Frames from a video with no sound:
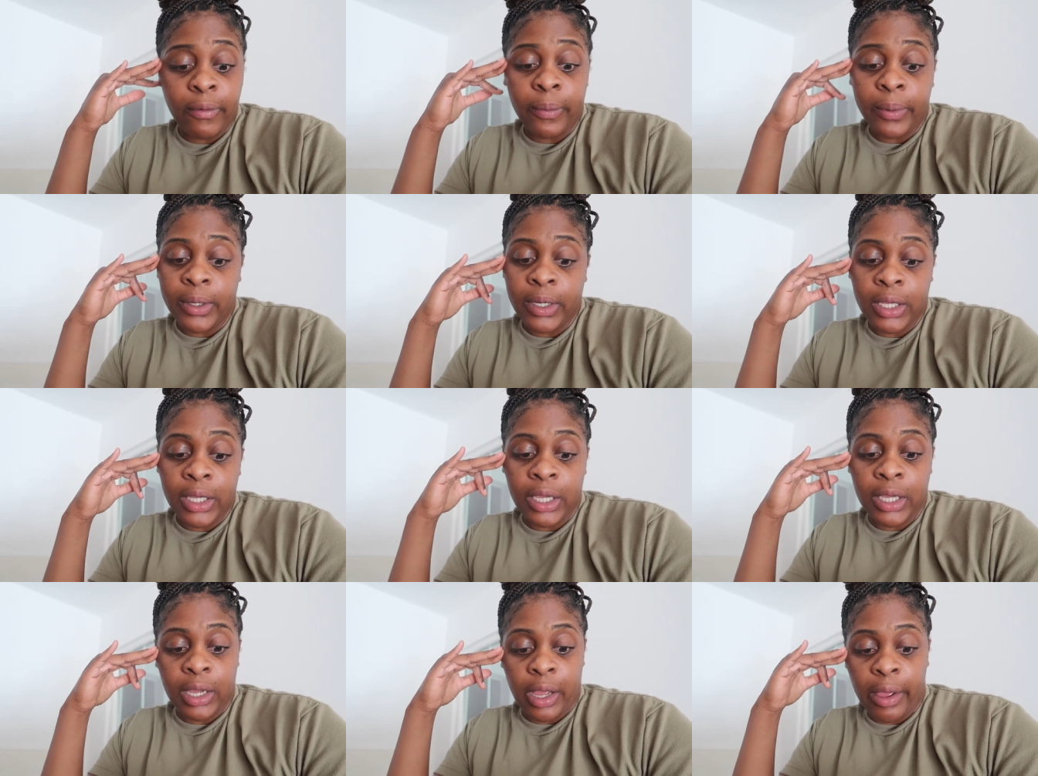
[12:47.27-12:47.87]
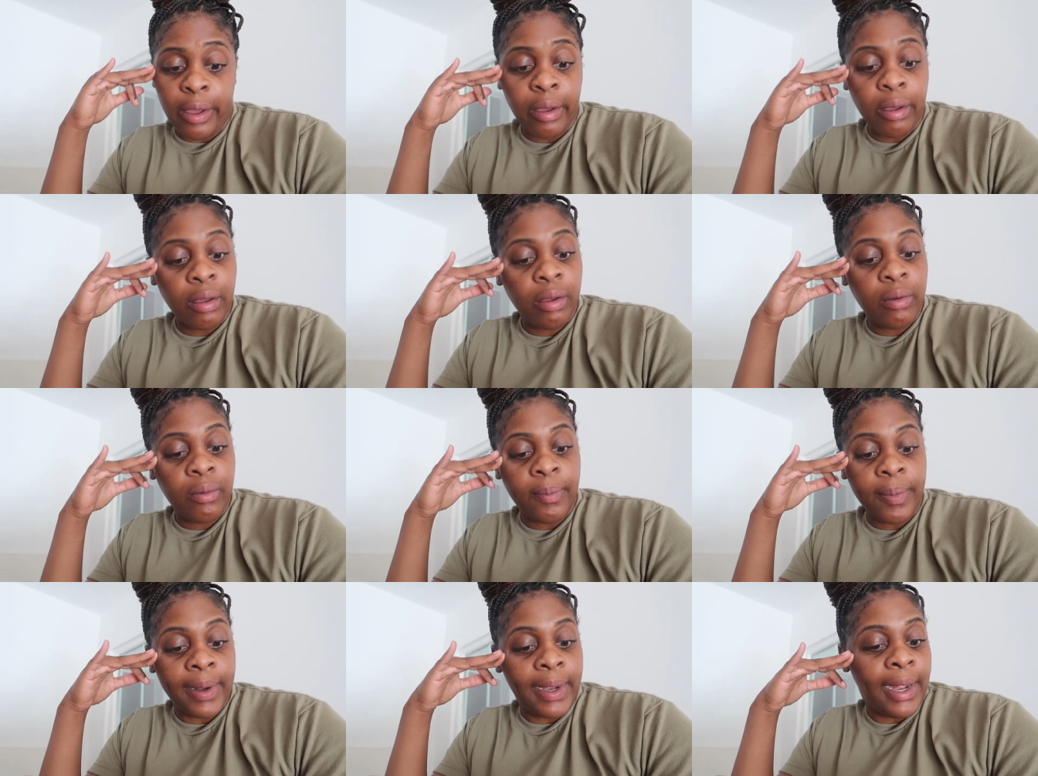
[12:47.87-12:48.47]
but when it get
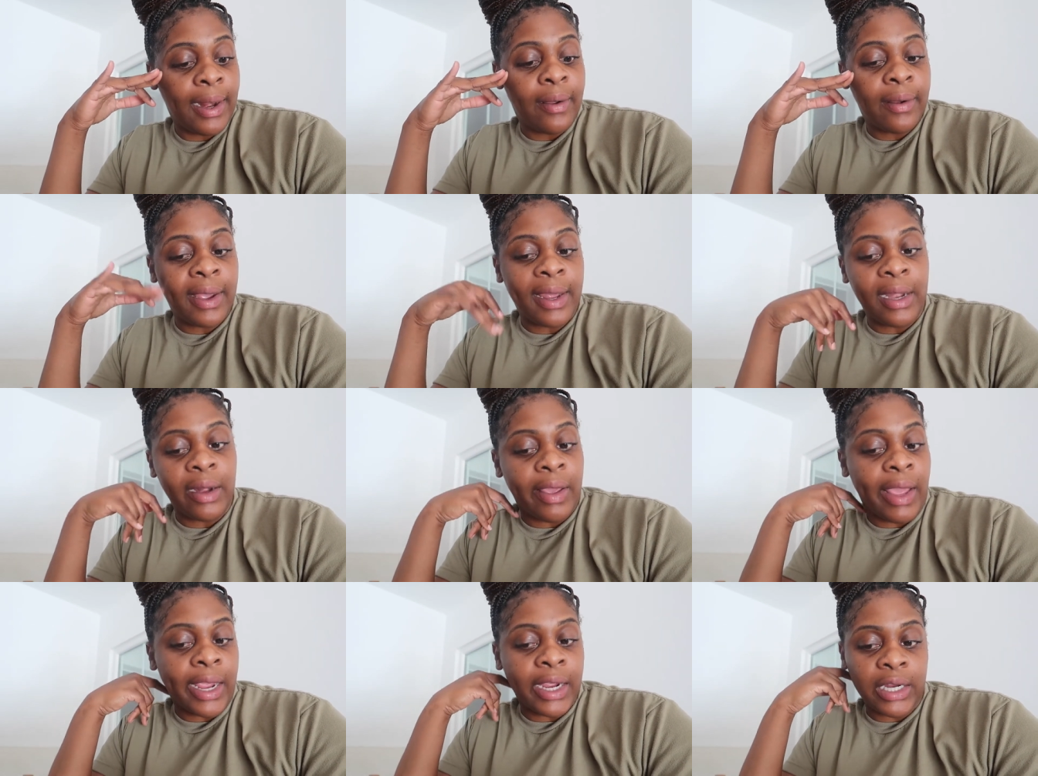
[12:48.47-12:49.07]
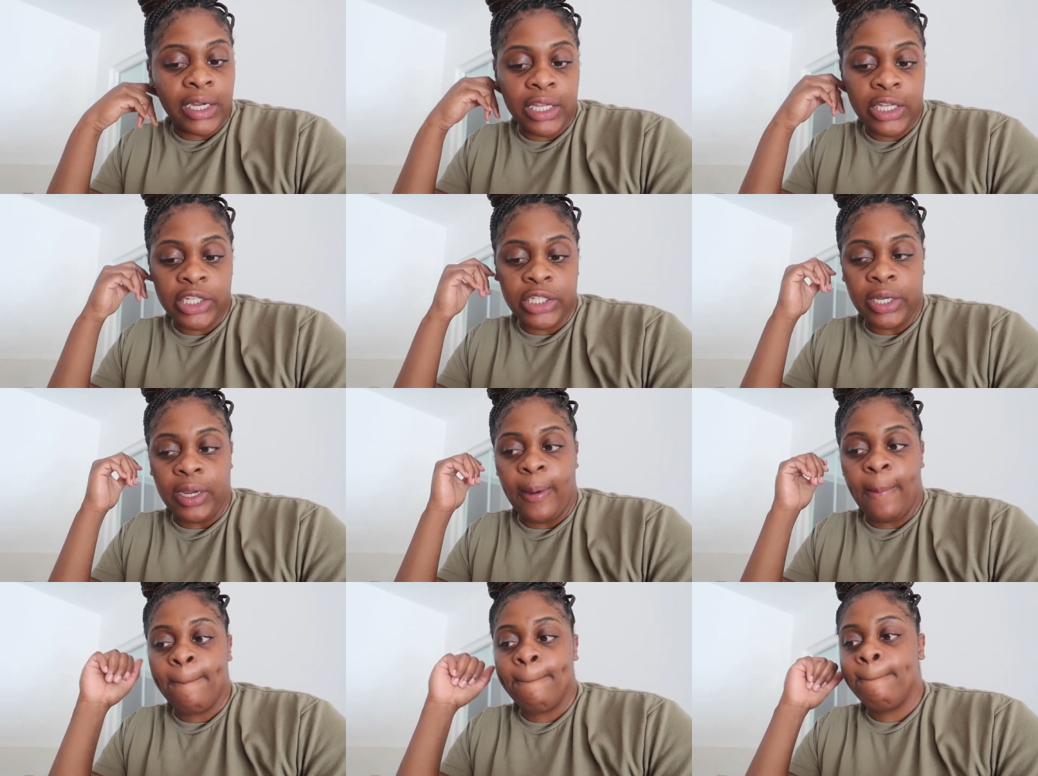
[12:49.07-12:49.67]
cold, but they don't got no air
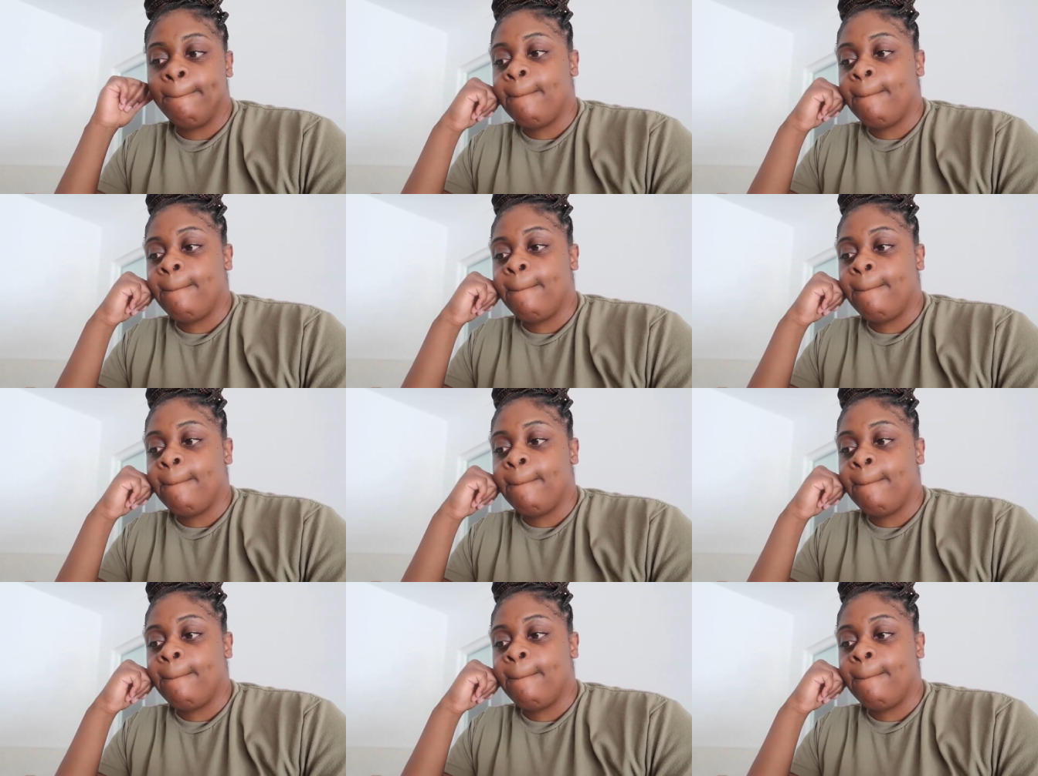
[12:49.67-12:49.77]
conditioning.